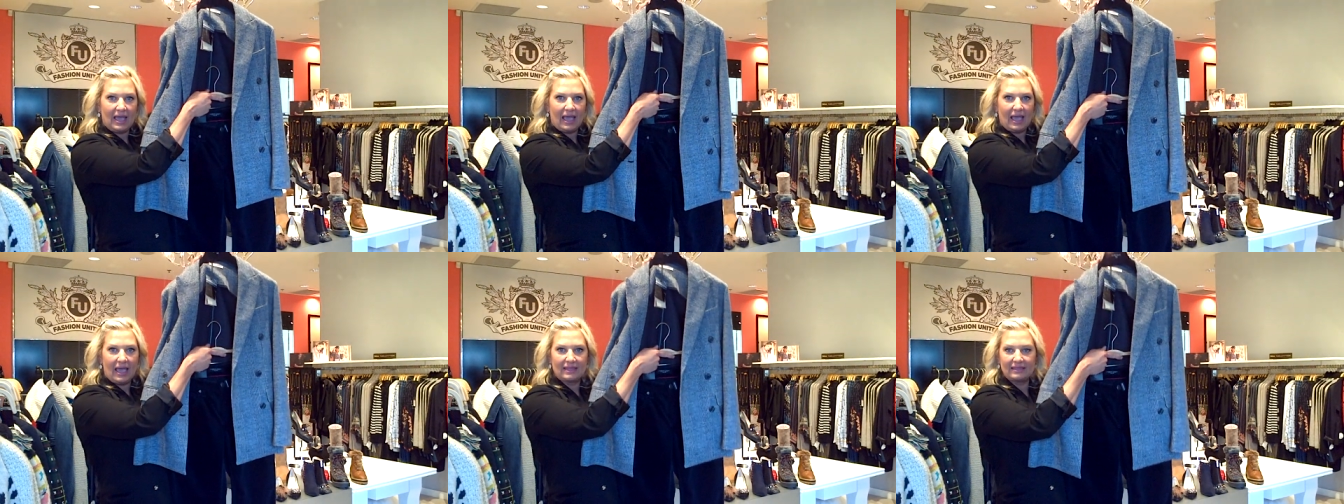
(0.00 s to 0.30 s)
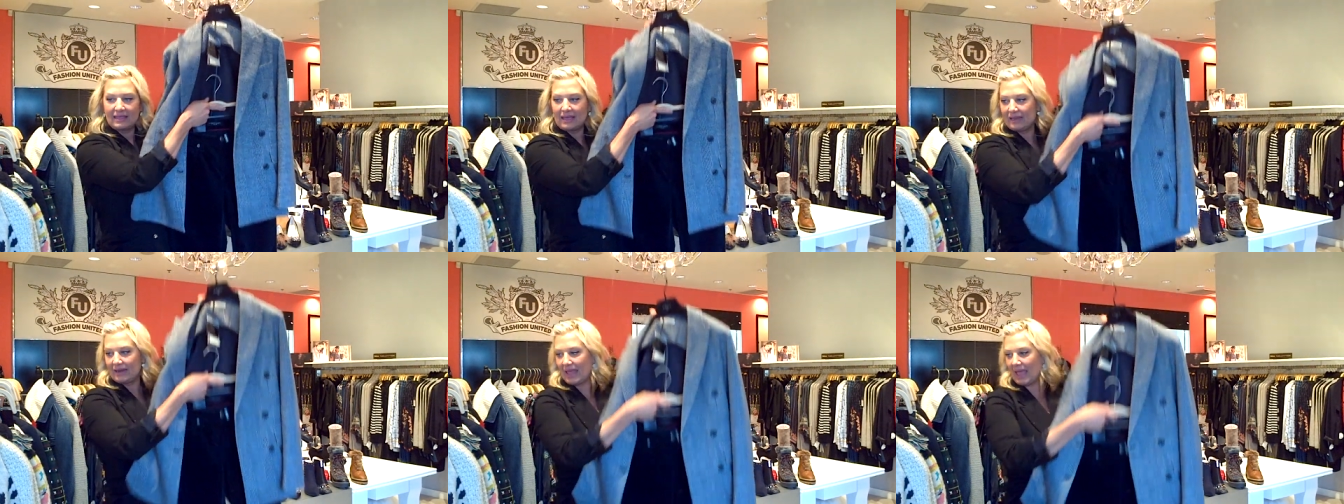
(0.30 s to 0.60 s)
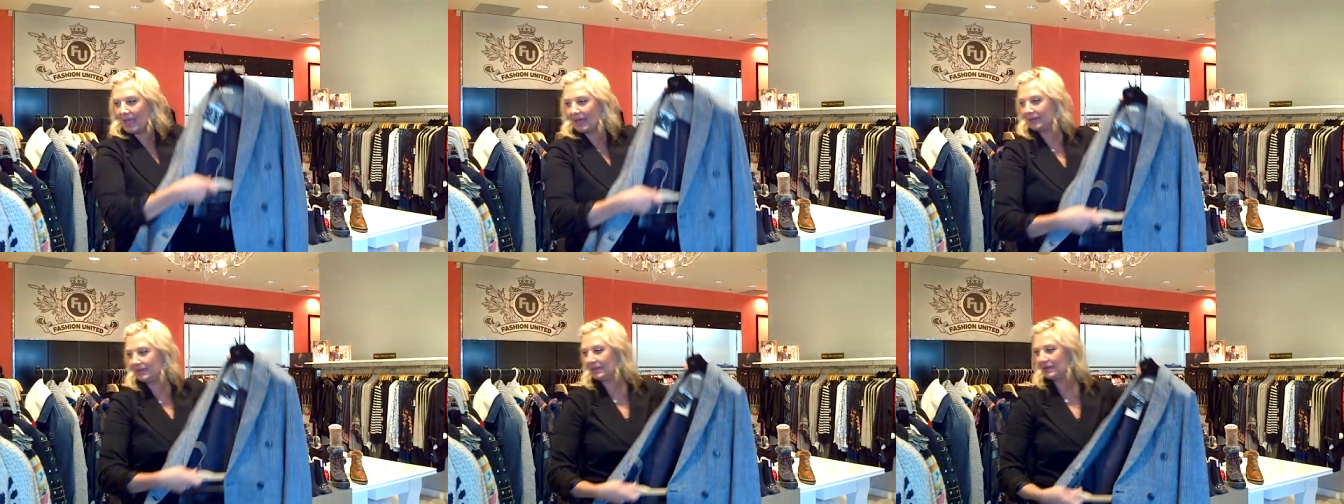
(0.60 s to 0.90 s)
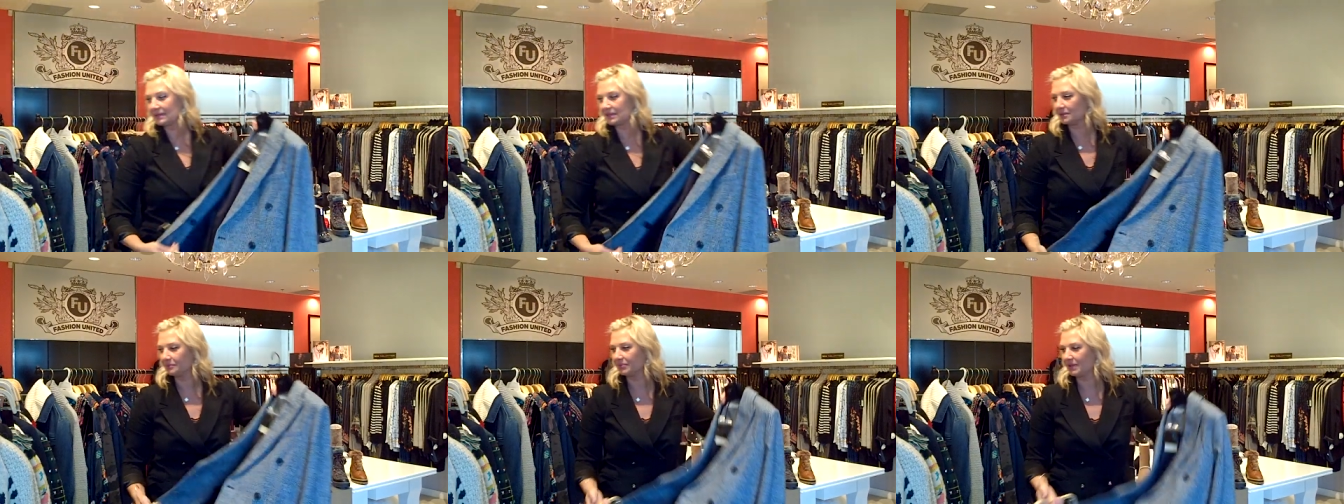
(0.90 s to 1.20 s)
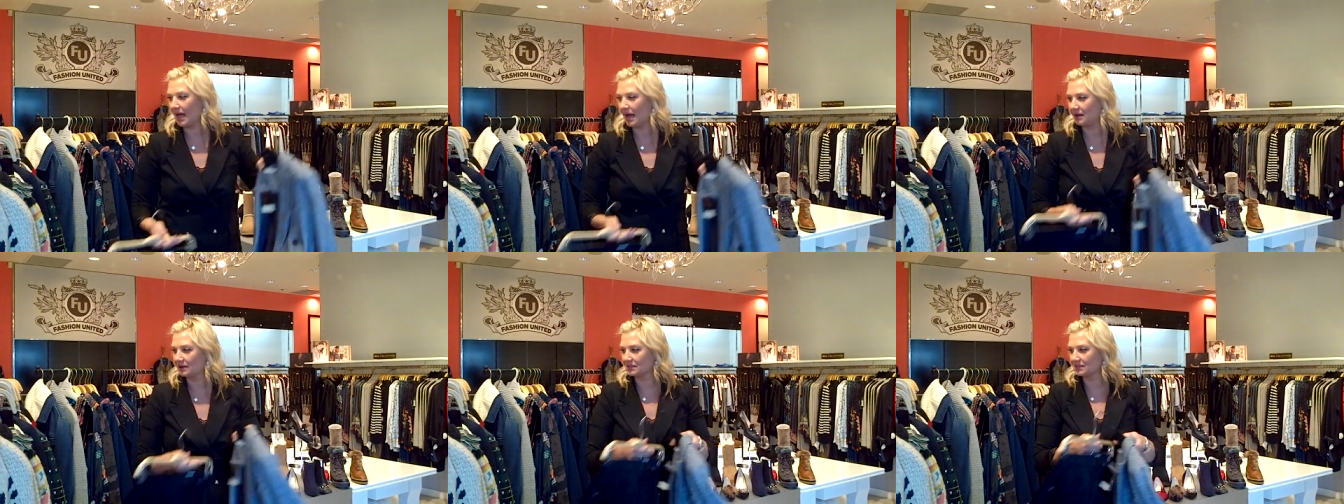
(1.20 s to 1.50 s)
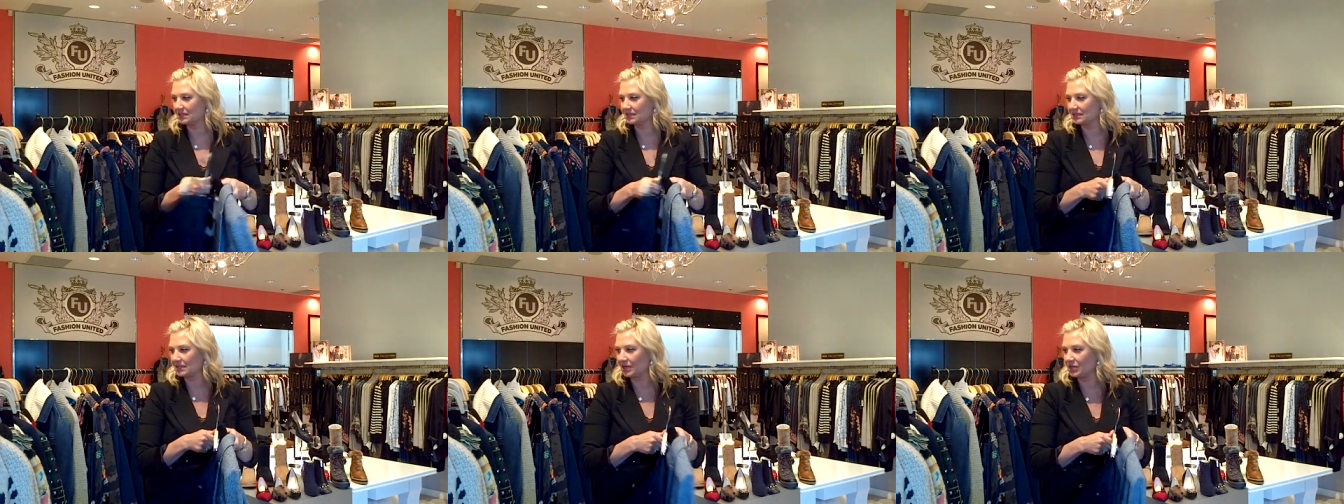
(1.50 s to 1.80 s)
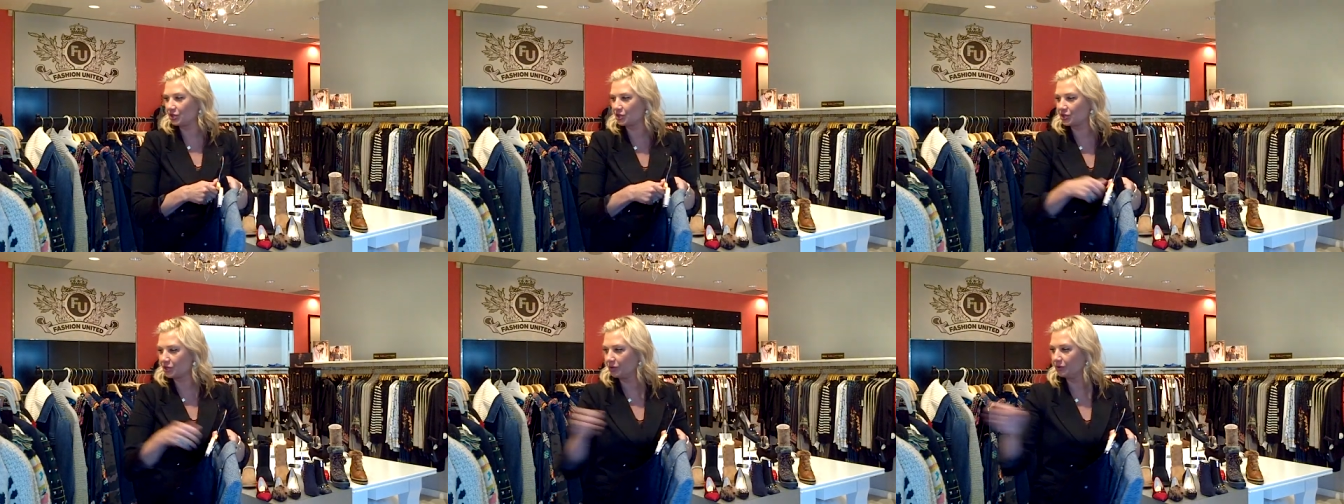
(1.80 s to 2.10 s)
and then any of the blouses I
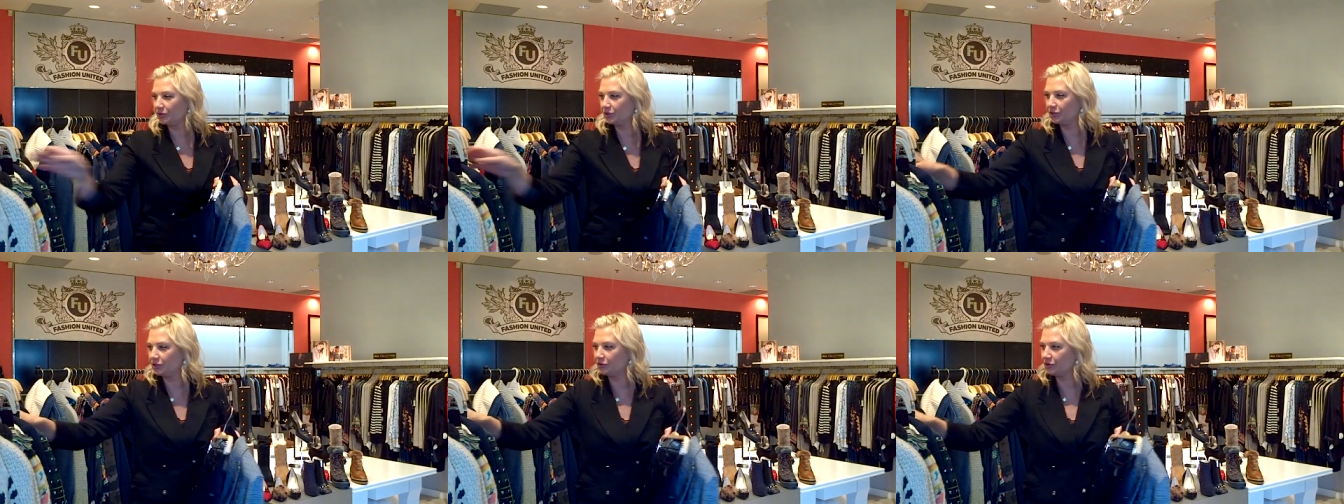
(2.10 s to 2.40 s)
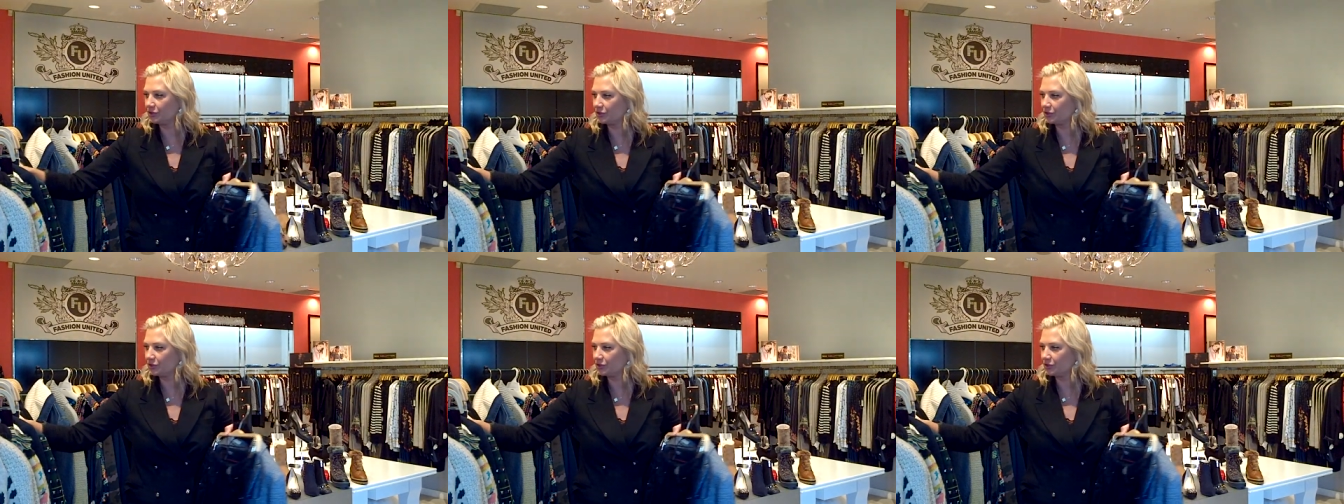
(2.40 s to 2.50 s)
showed you.